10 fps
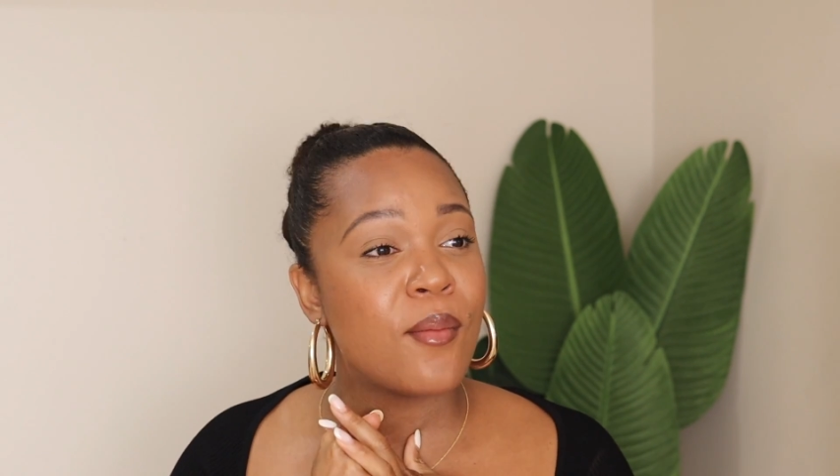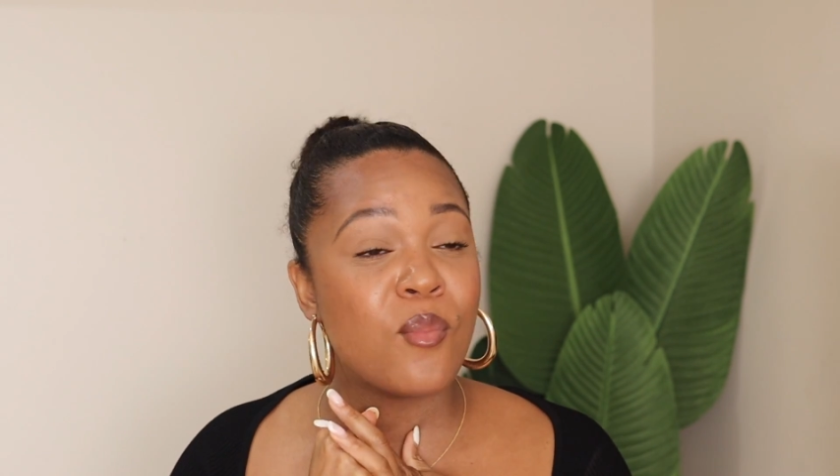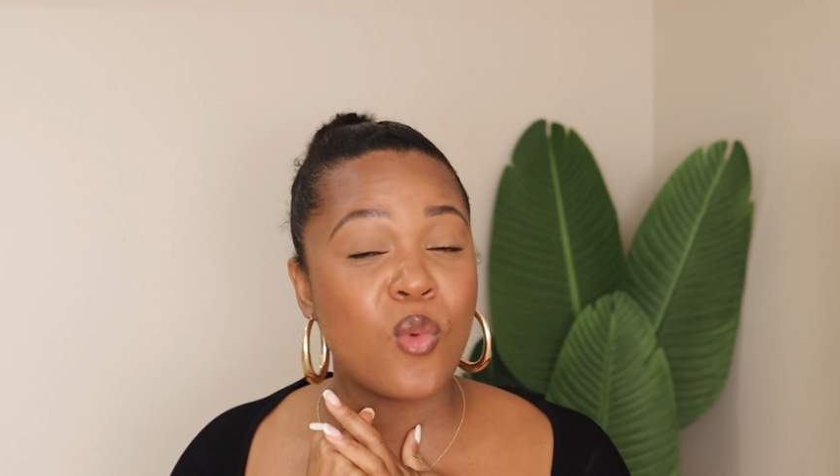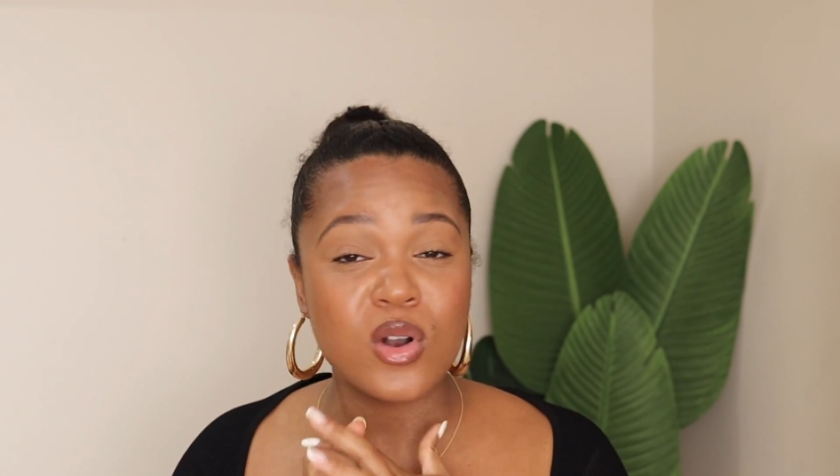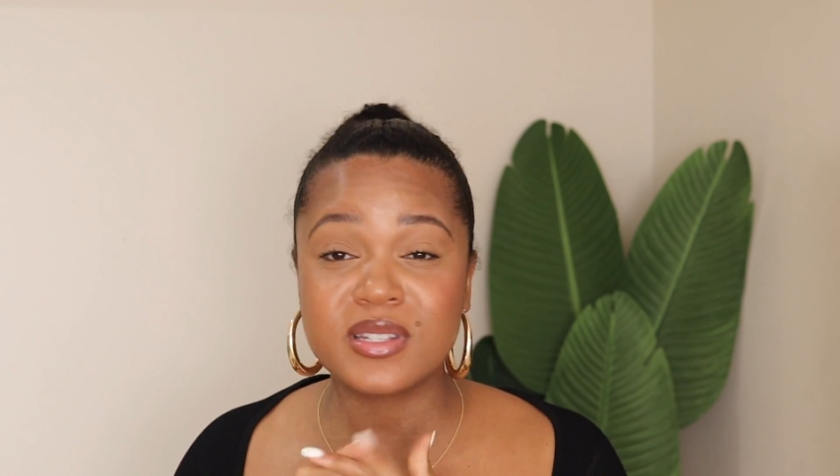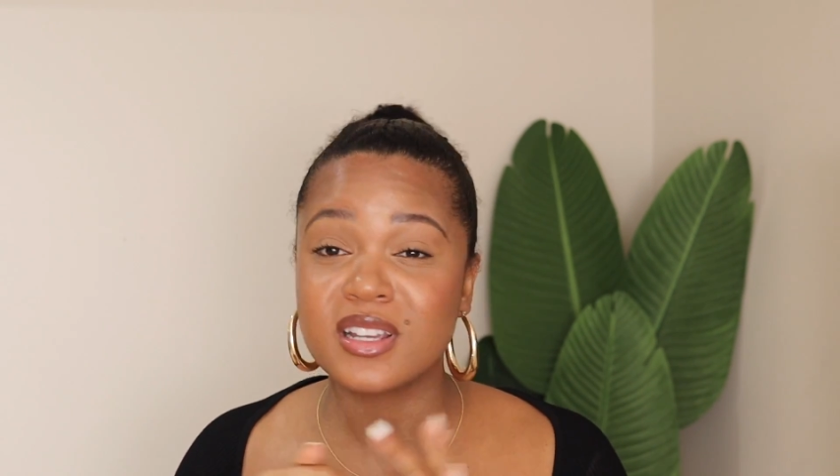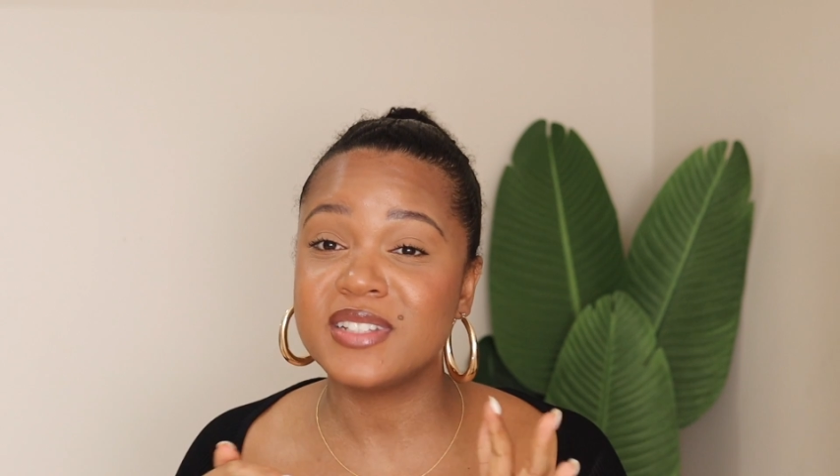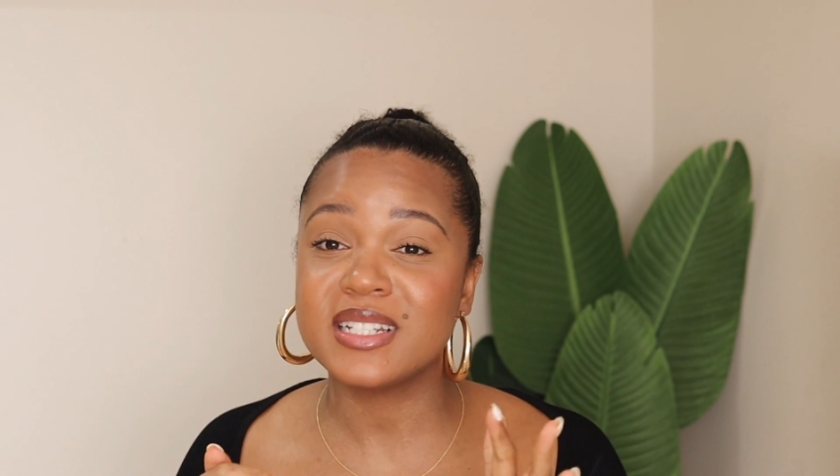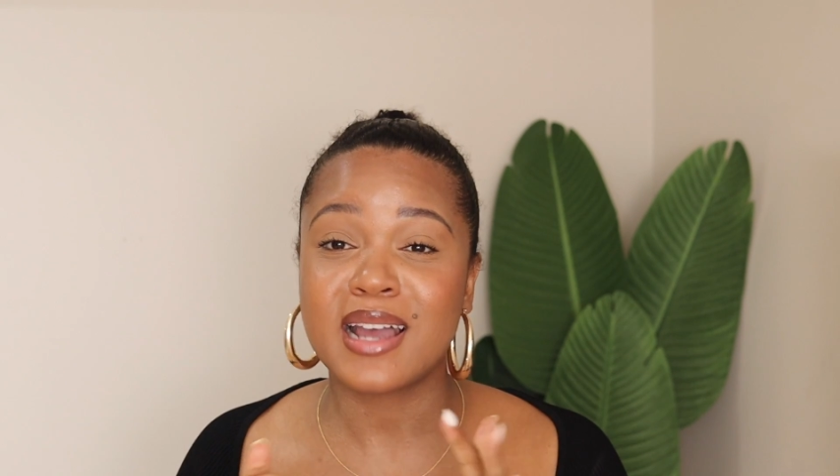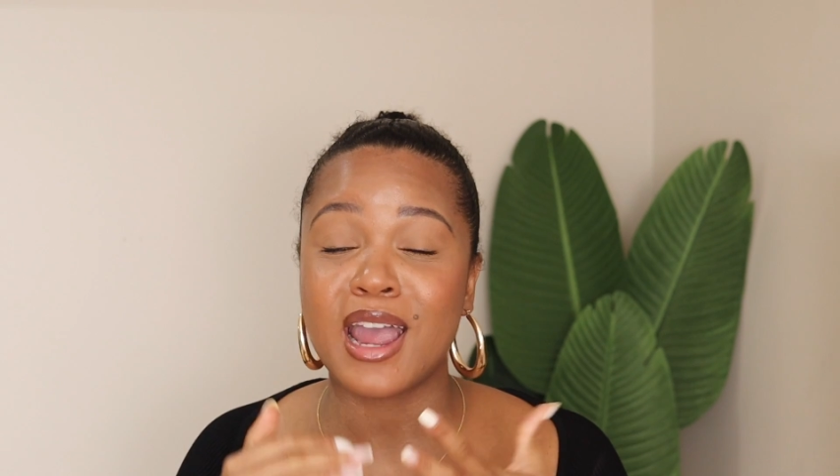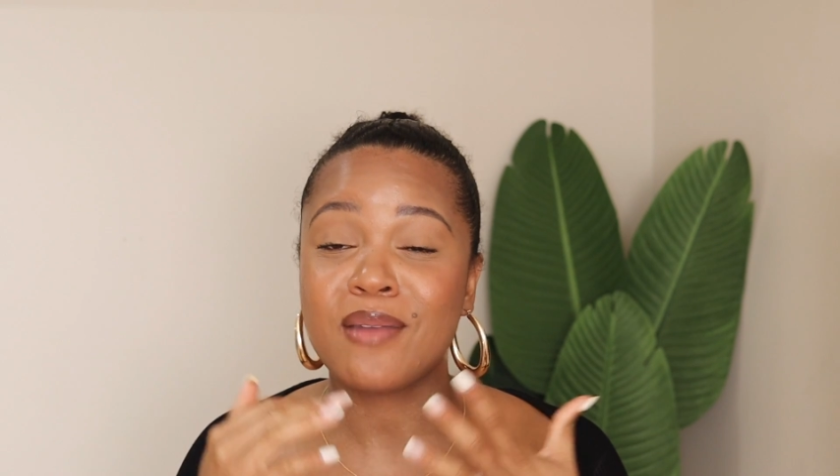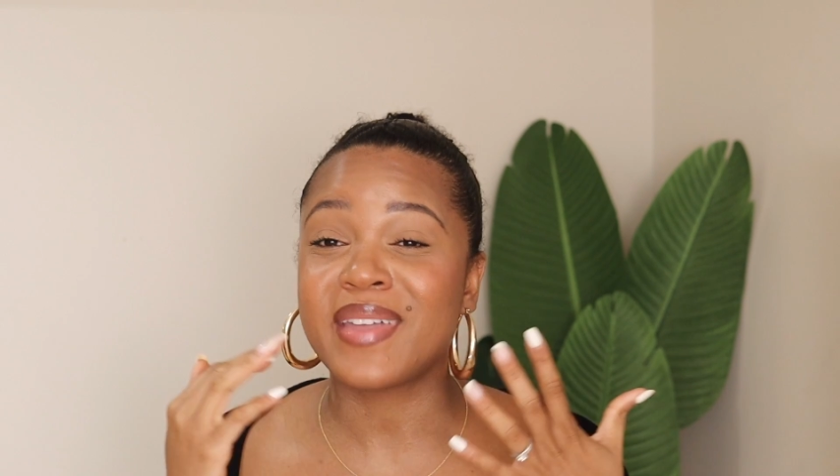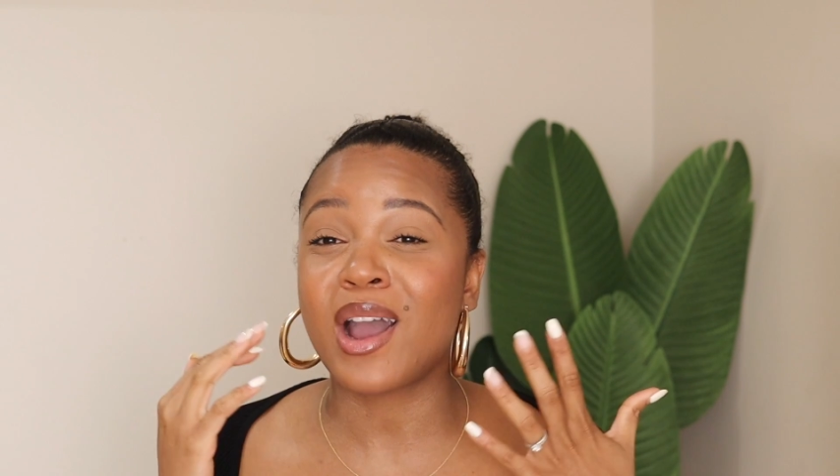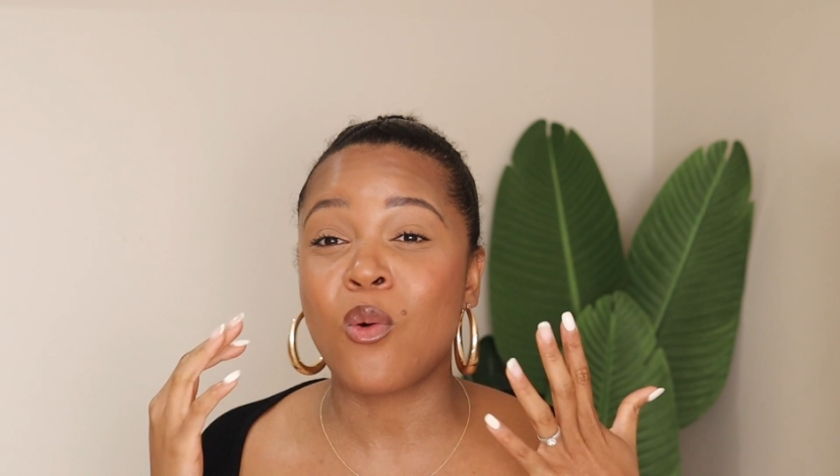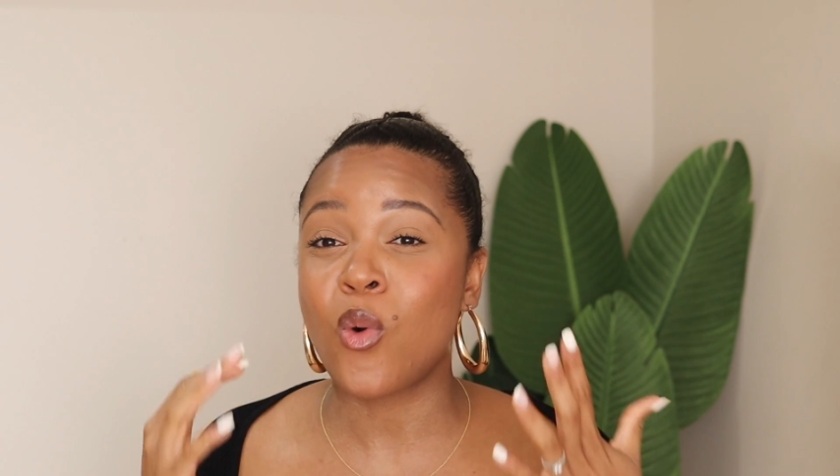most of the time
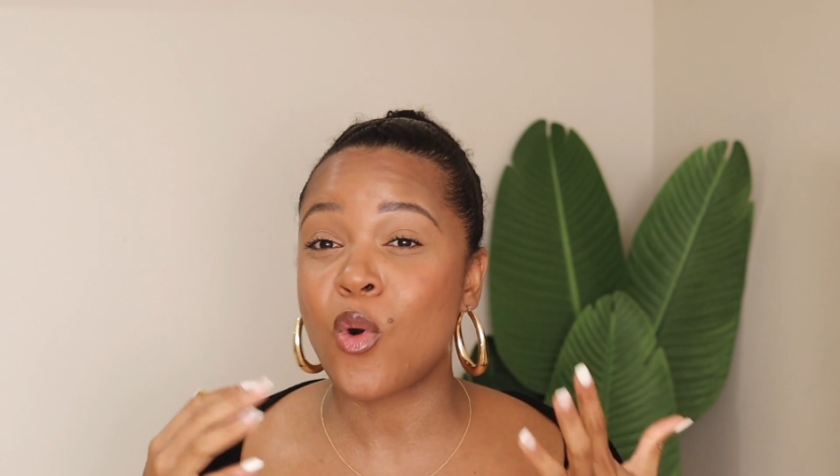that